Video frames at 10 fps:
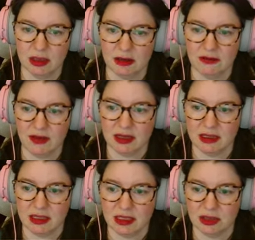
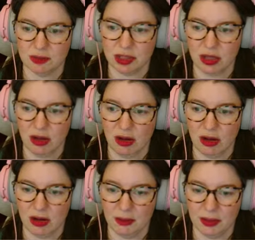fences up
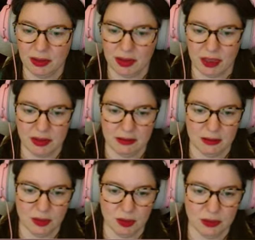top. Okay,
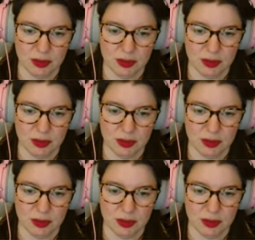cool.